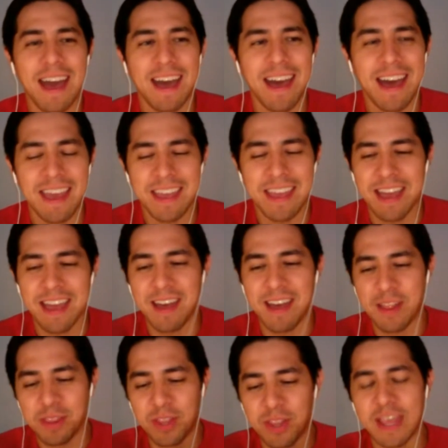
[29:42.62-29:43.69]
I
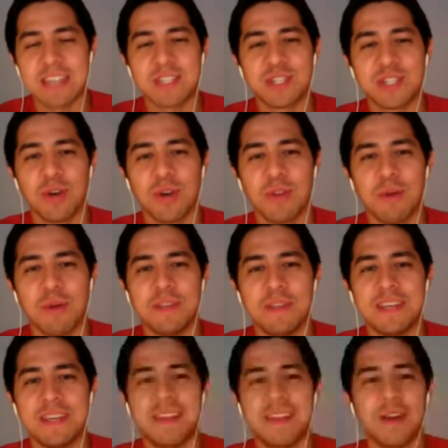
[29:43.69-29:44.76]
the last show that we did,